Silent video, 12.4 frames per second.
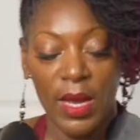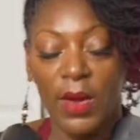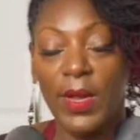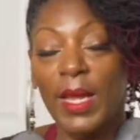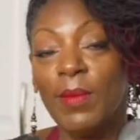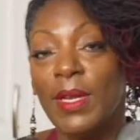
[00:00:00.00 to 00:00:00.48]

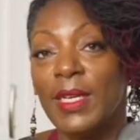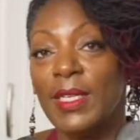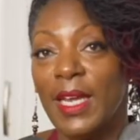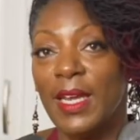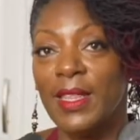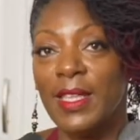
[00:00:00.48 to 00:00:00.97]
Okay, I'm going to
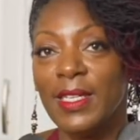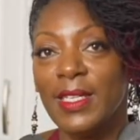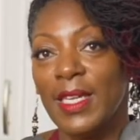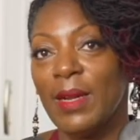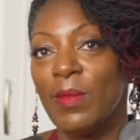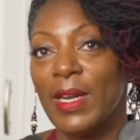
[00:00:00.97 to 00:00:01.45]
take this and
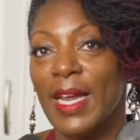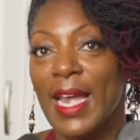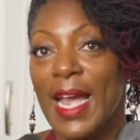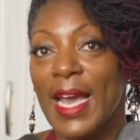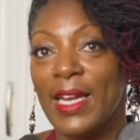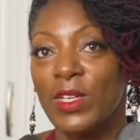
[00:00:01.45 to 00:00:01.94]
I'm going to
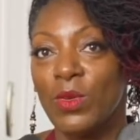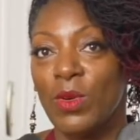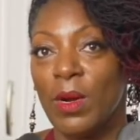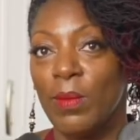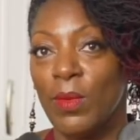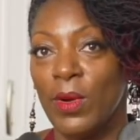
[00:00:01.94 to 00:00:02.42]
add it to our
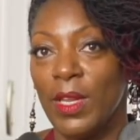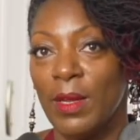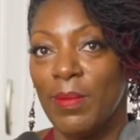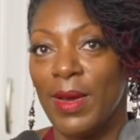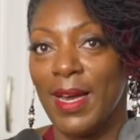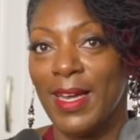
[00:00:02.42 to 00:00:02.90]
boiling
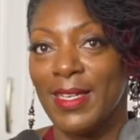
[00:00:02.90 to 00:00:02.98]
pot.